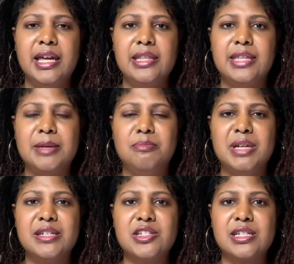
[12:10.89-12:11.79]
they
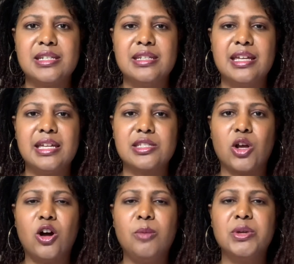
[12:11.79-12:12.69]
mentioned it's
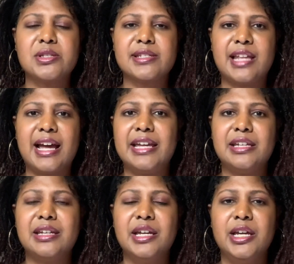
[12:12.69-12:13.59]
almost like